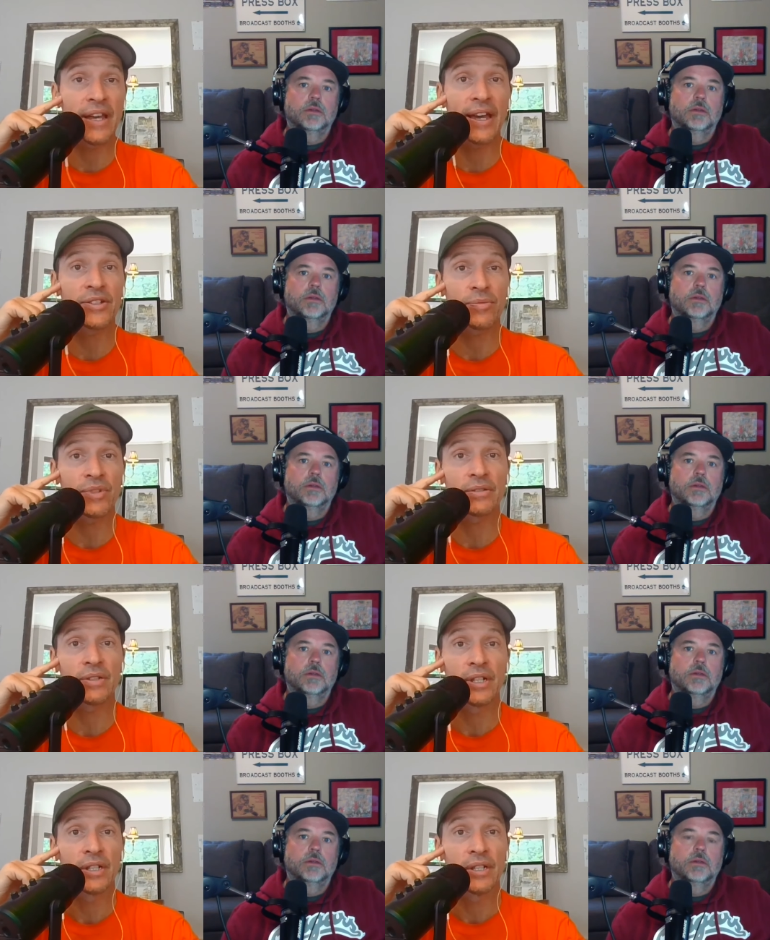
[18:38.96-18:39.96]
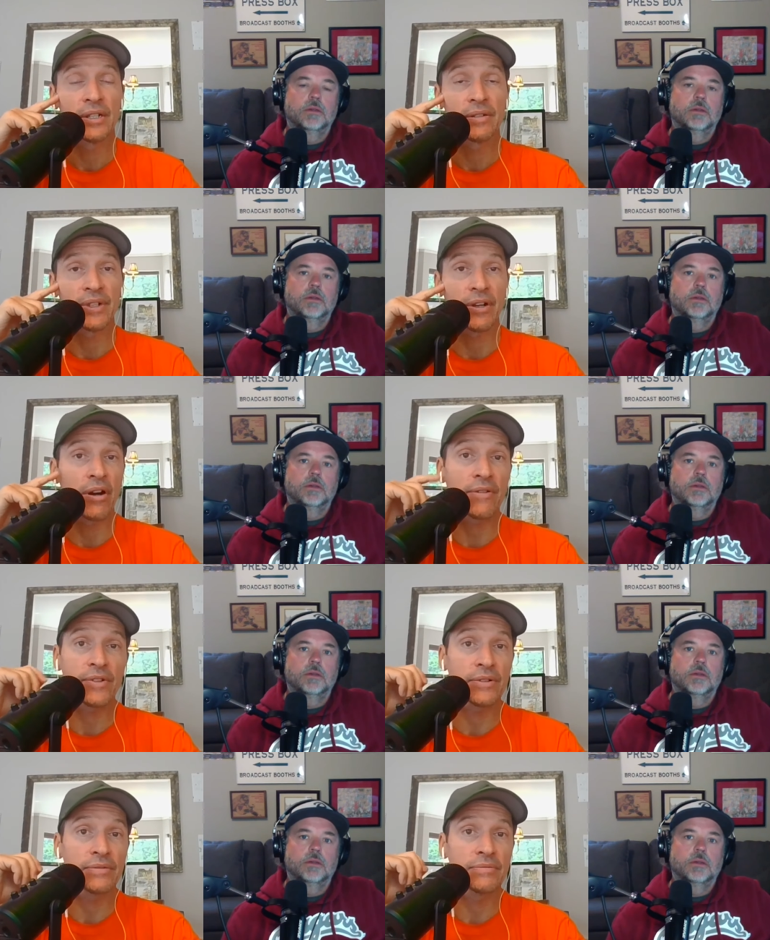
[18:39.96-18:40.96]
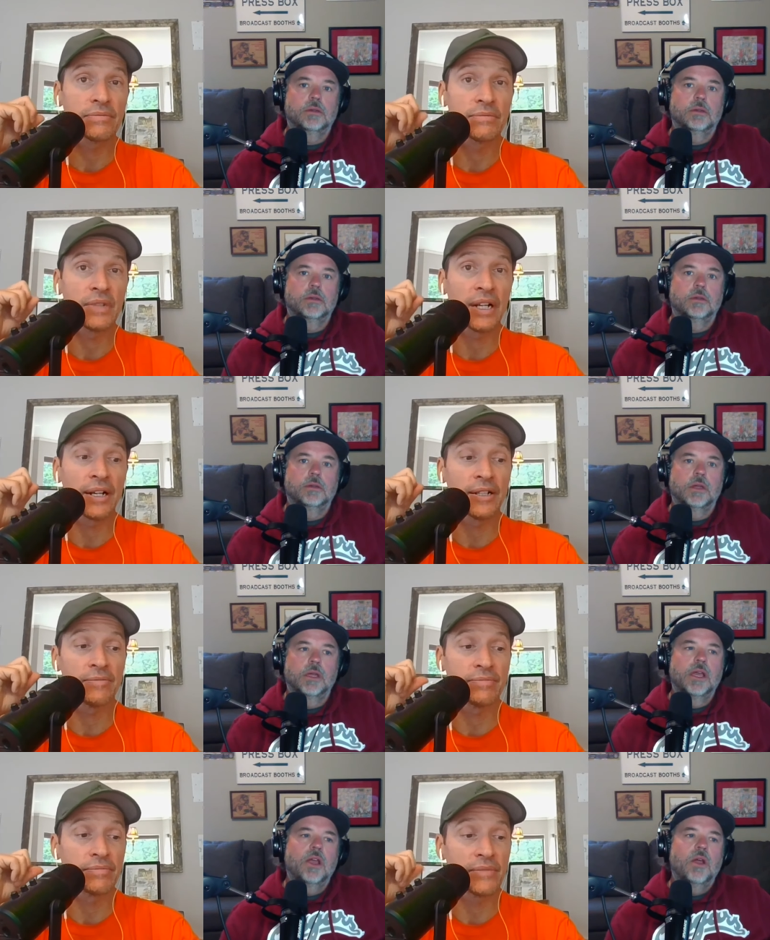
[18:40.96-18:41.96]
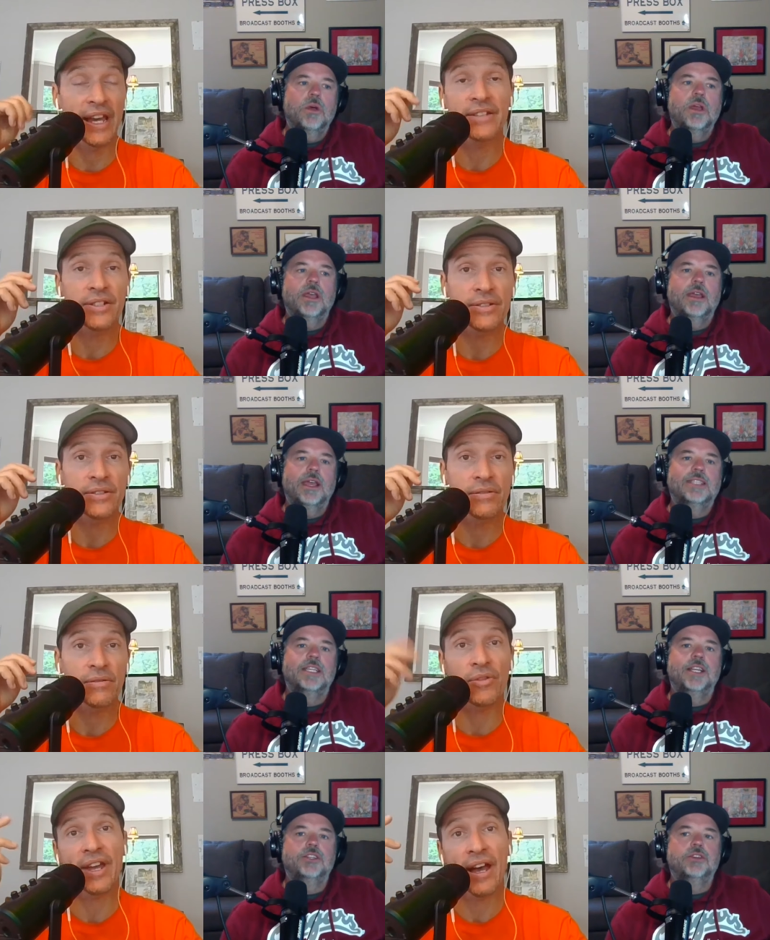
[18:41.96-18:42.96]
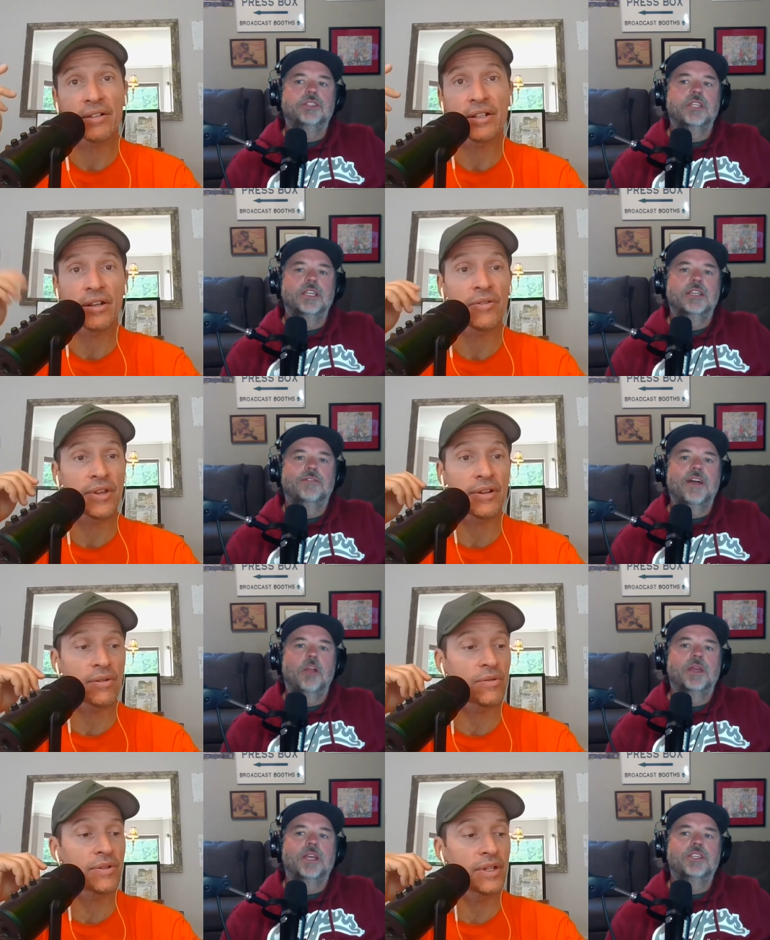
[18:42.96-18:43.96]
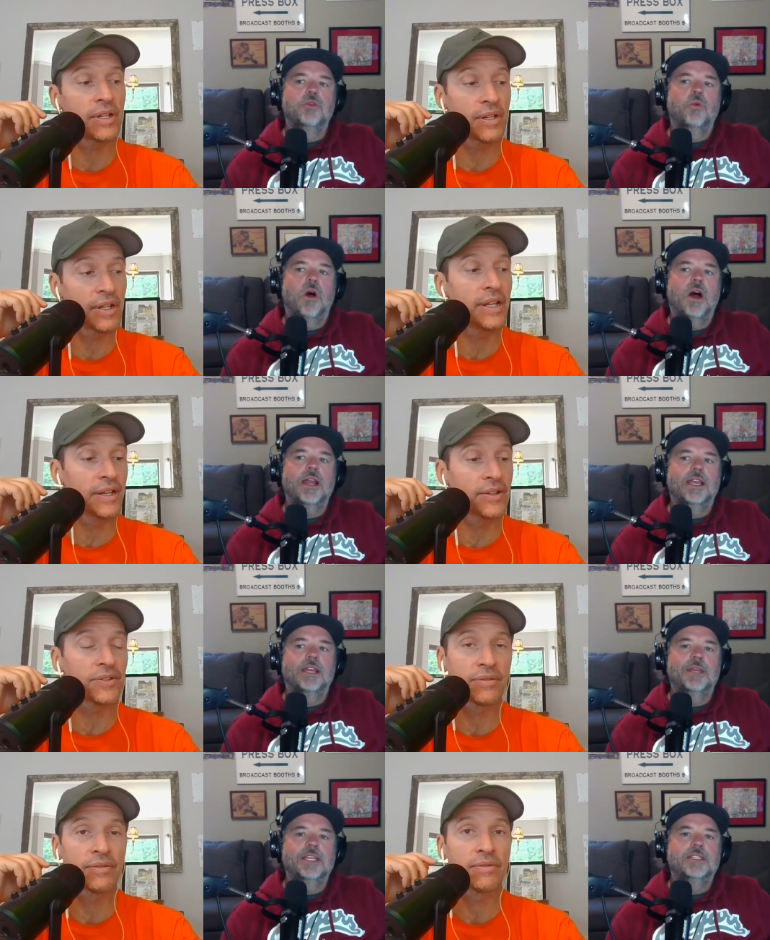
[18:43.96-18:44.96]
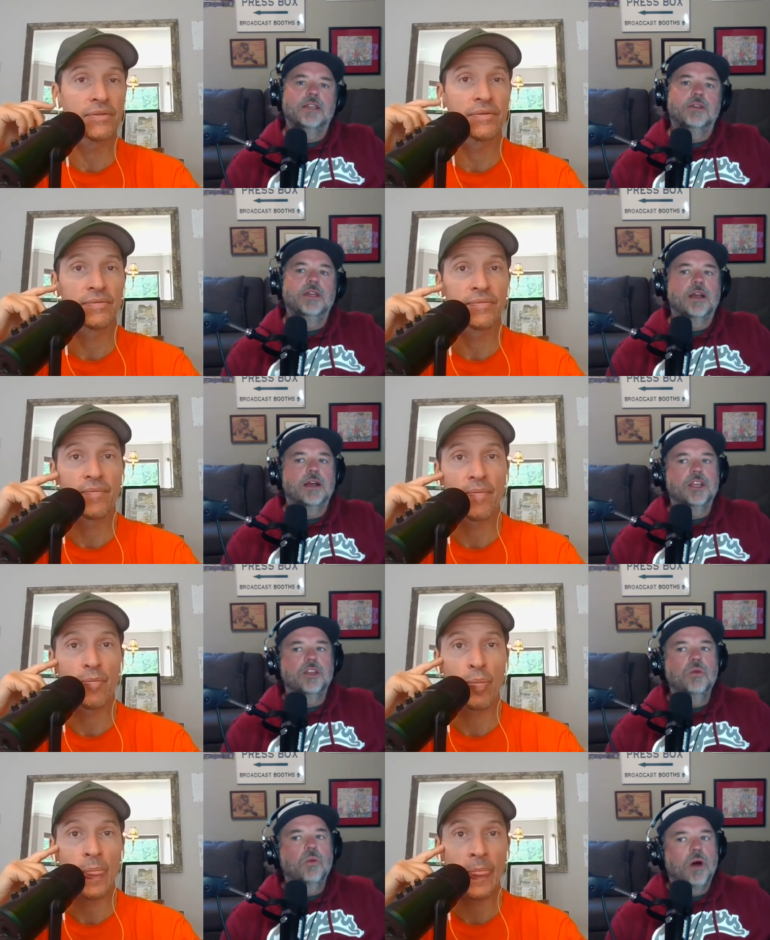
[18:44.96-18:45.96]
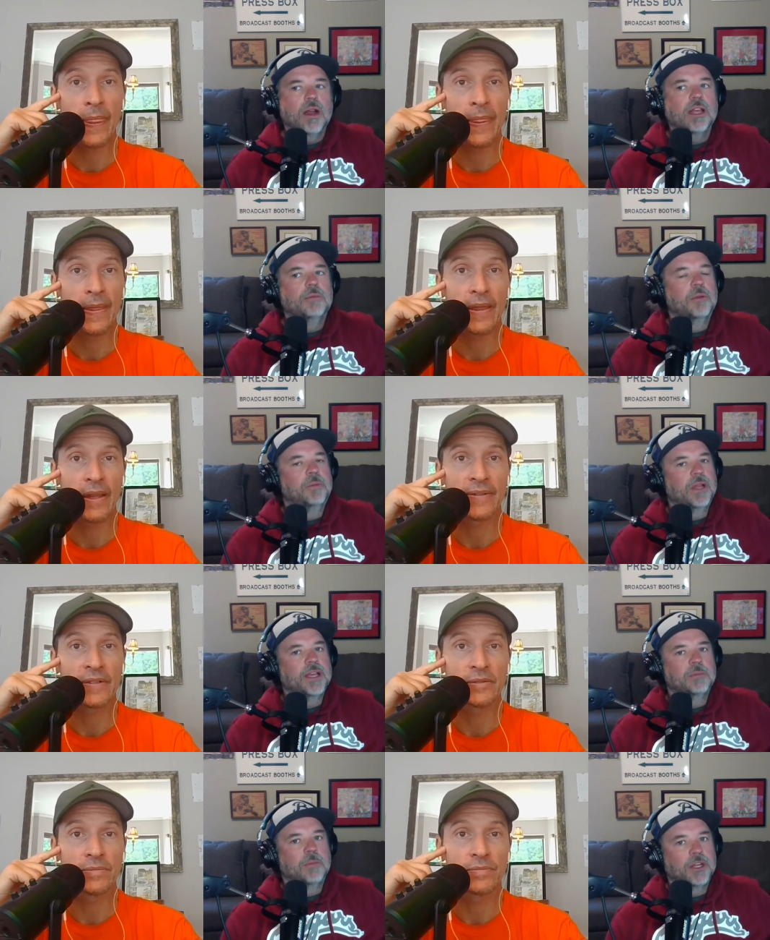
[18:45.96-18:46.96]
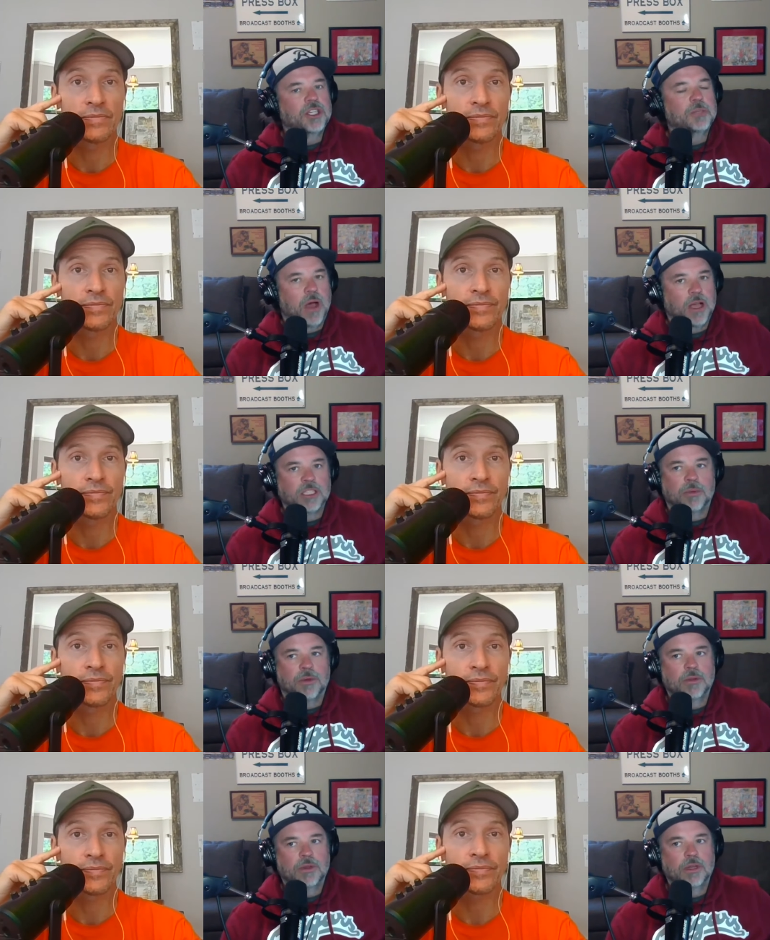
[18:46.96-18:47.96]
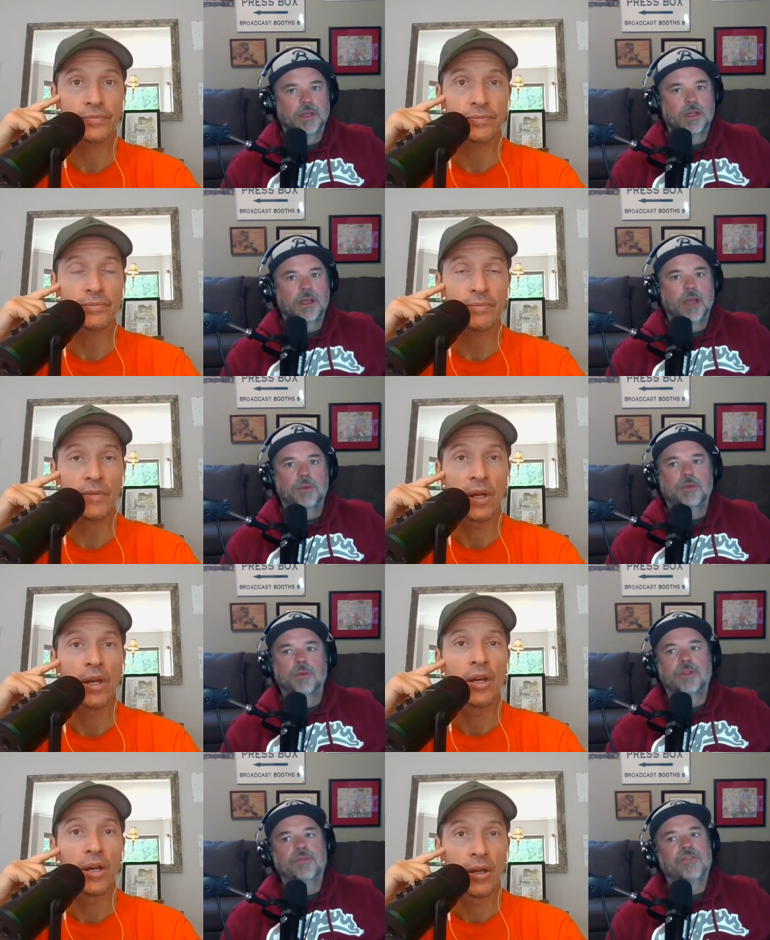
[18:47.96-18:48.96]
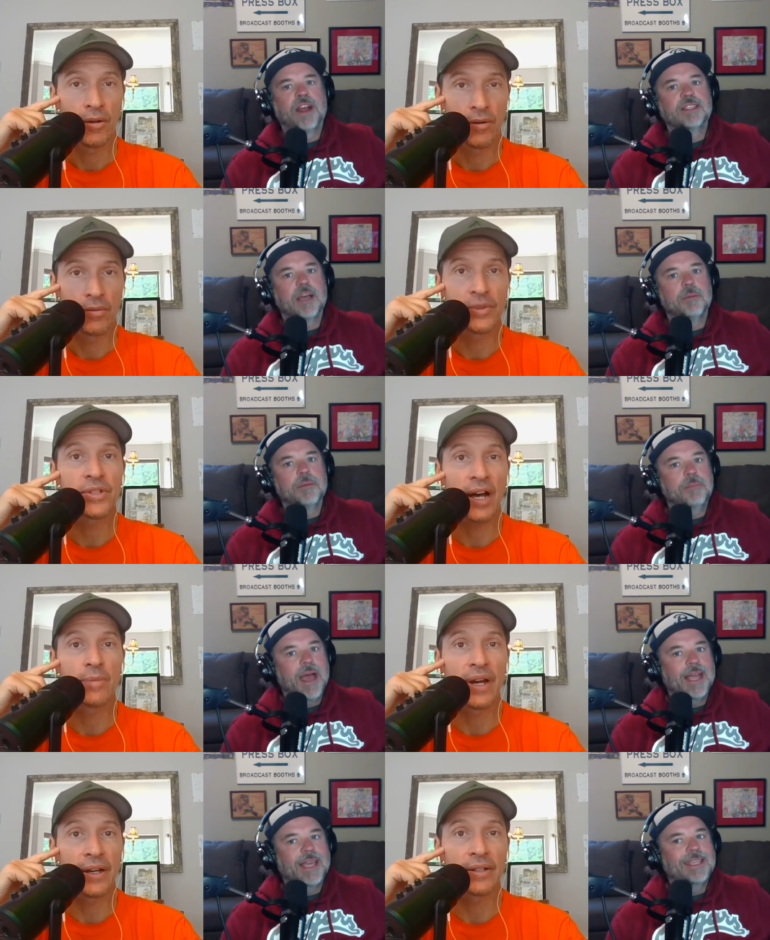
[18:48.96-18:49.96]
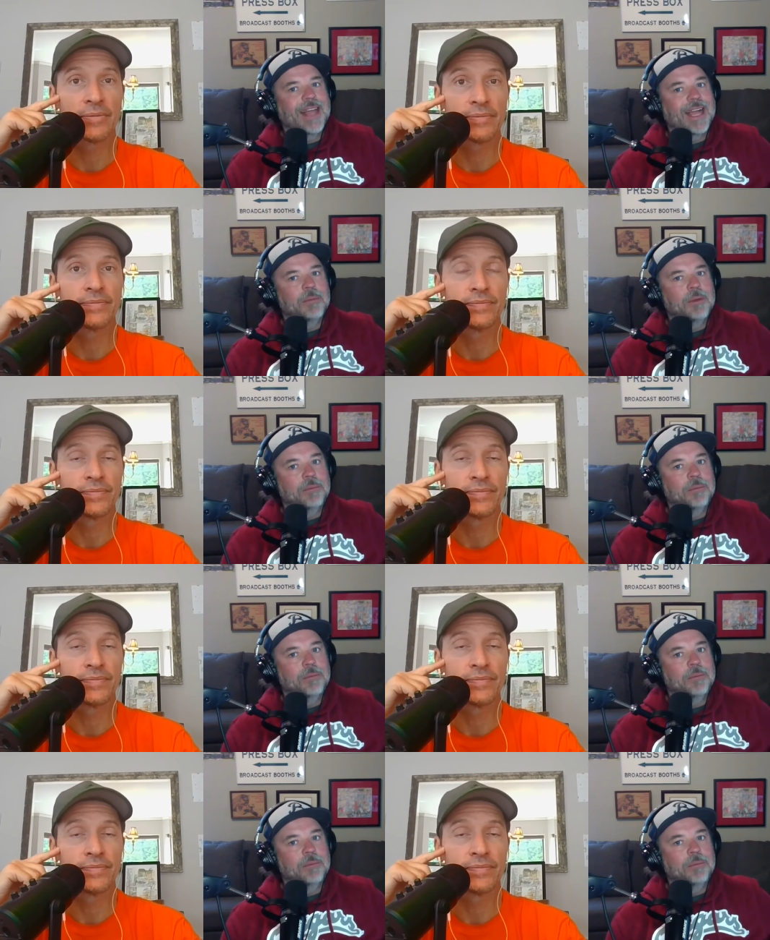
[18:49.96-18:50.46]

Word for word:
Speaker 1: DH when when Garver um, well, catches. It's an interesting development because you want him. Is.
Speaker 2: He's still young, and you want him to play as much as possible. And with with France coming back, back, he's not going to be